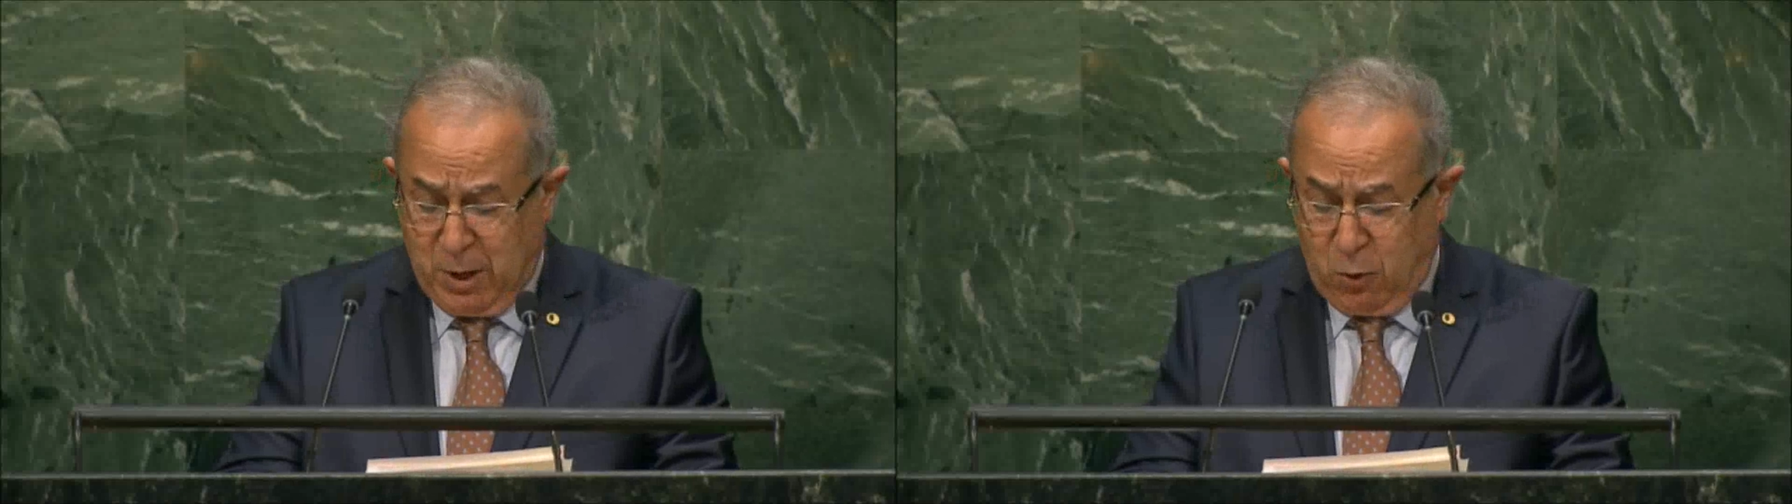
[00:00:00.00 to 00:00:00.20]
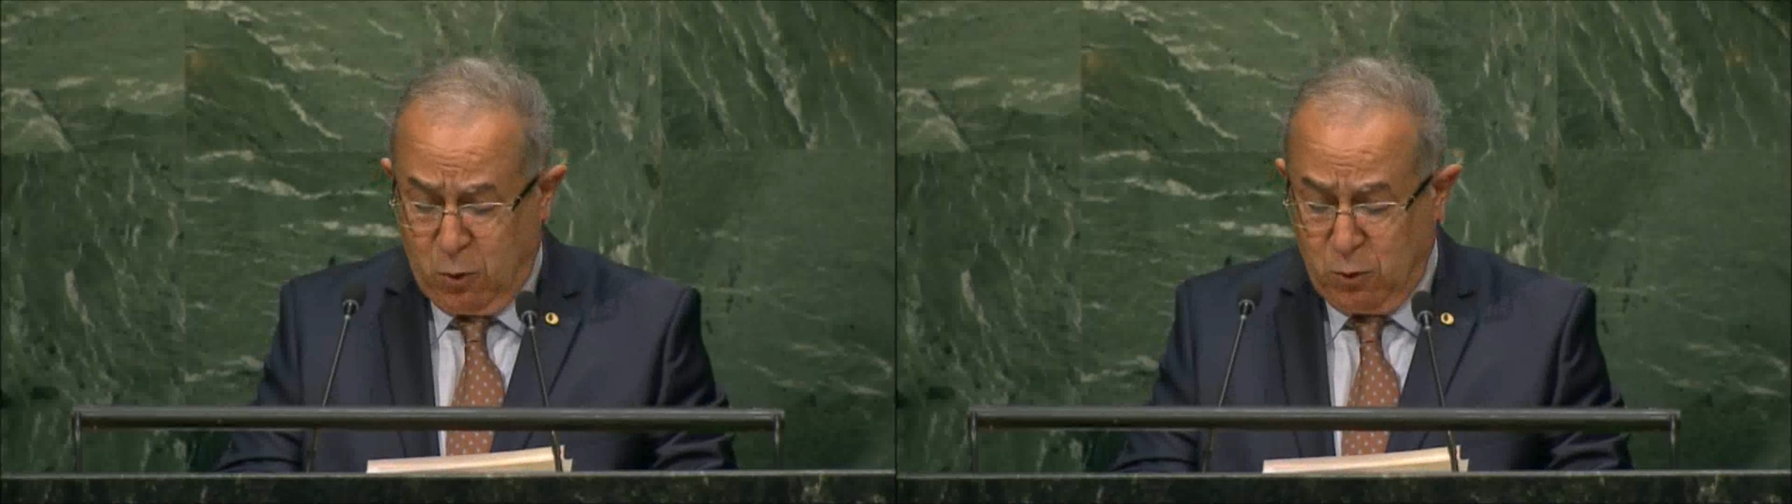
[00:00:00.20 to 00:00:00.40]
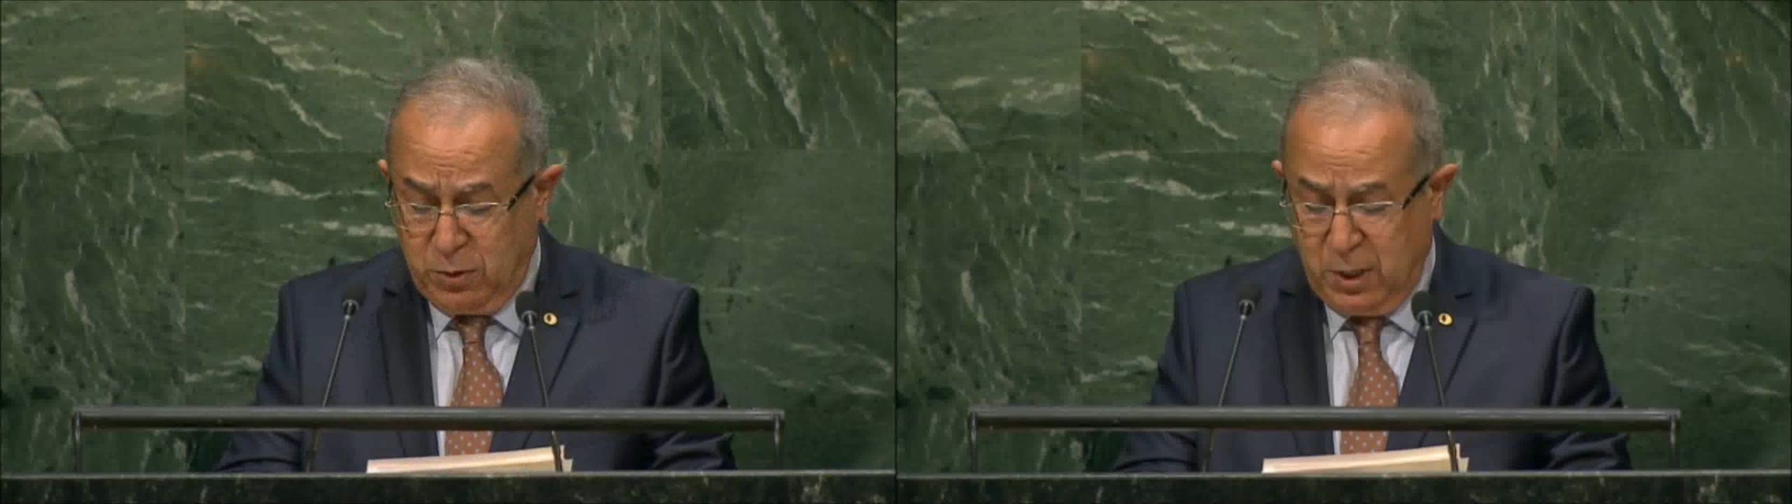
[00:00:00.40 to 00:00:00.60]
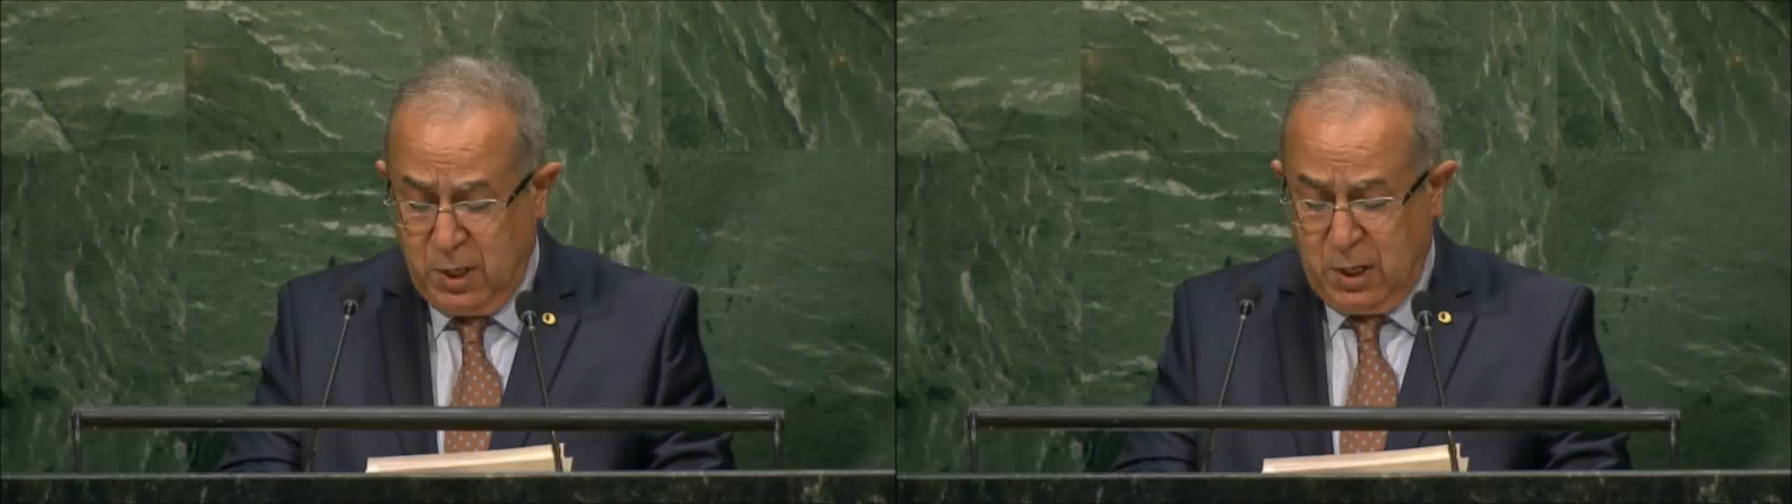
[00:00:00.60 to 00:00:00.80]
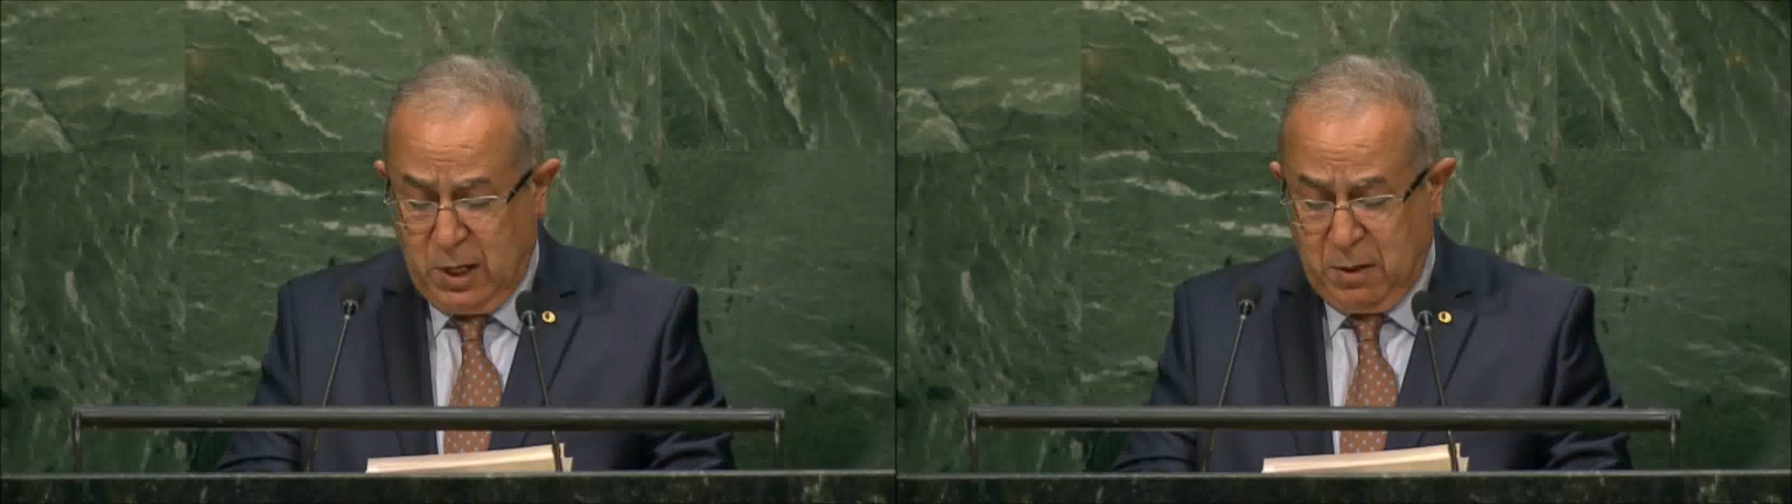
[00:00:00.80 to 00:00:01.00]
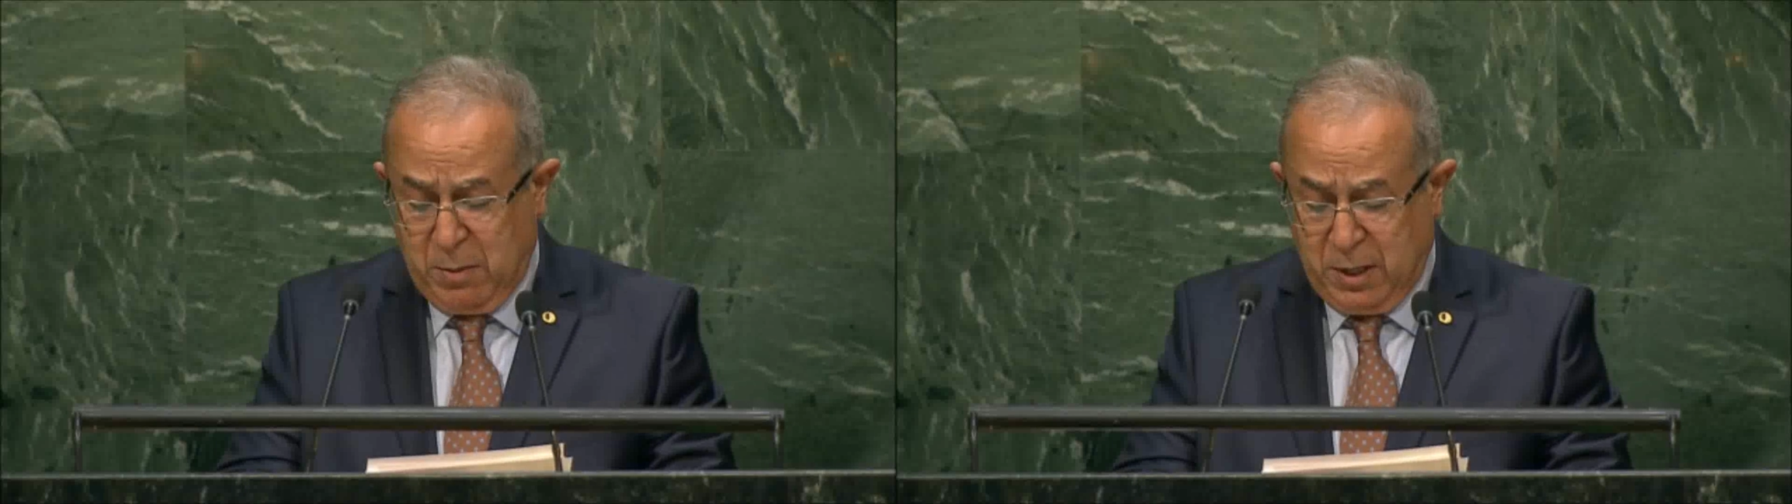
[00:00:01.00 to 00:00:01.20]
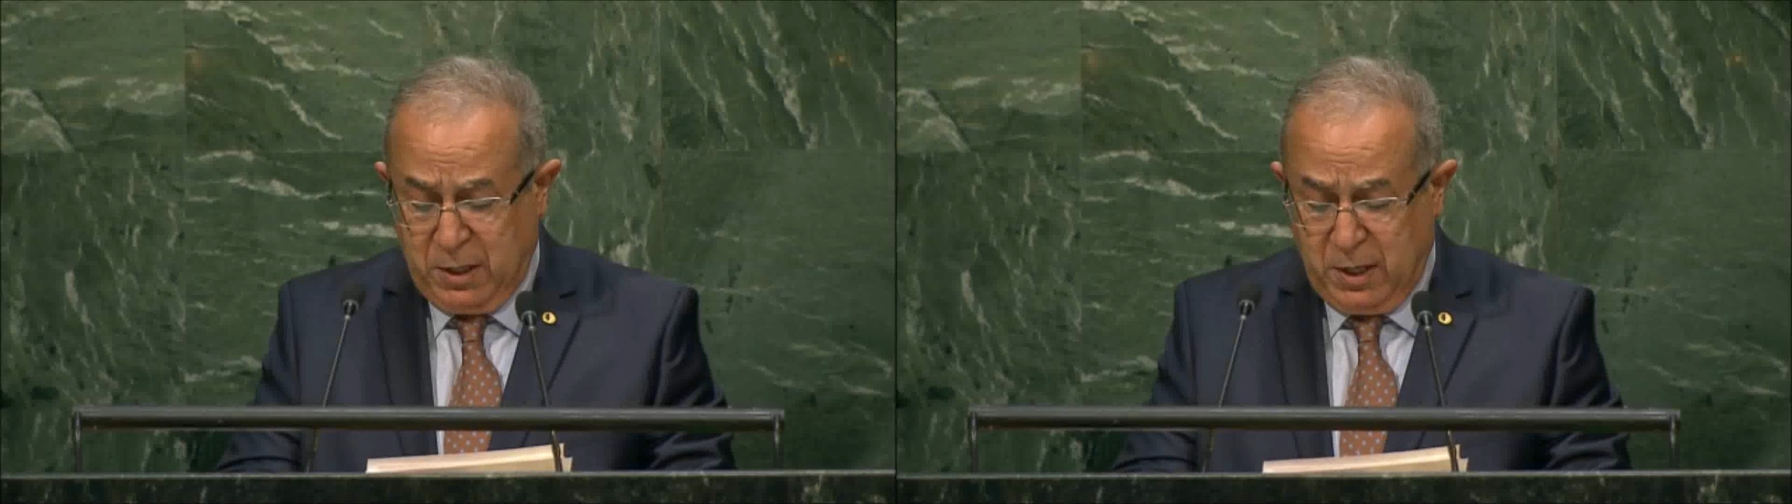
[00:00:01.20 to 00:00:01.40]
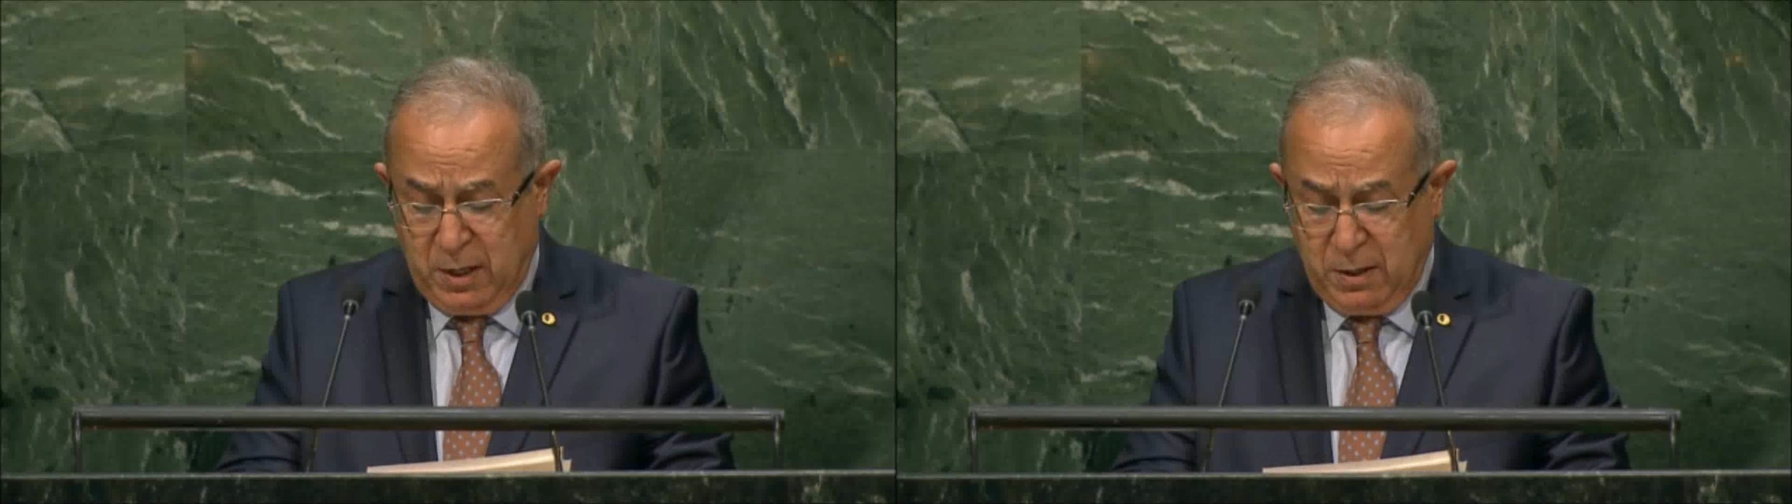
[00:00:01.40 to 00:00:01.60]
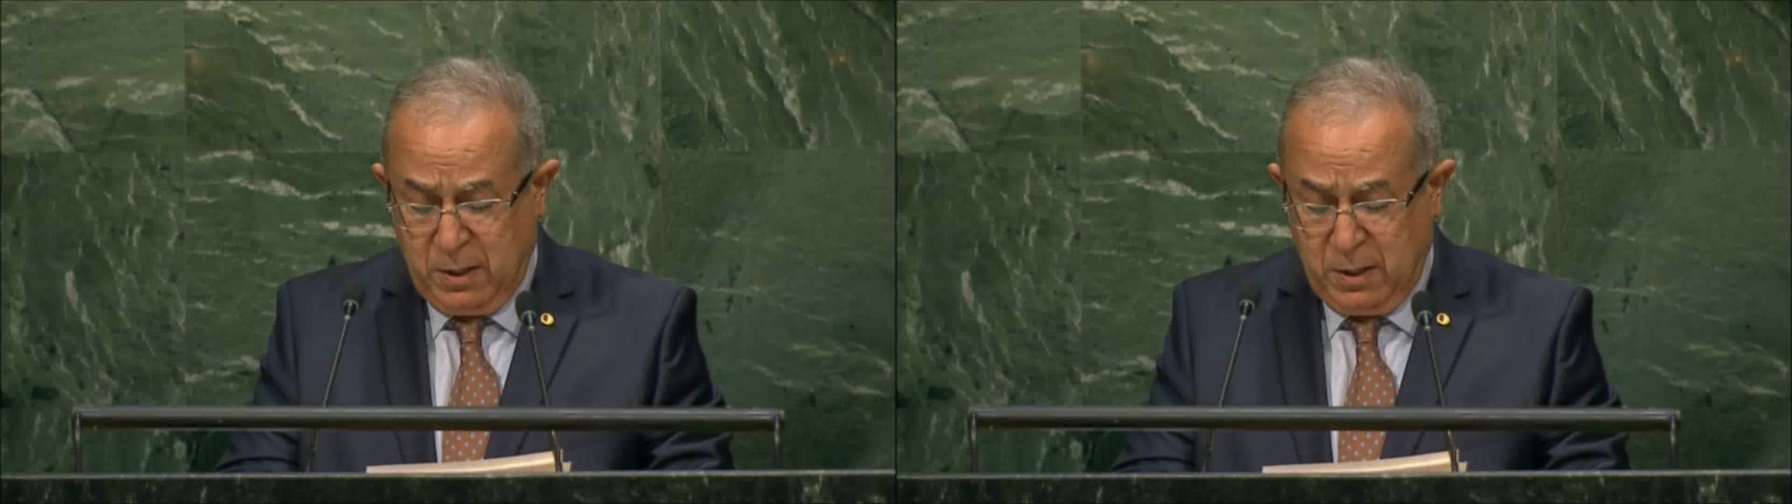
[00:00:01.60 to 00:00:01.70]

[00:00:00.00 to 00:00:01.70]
and the world has seen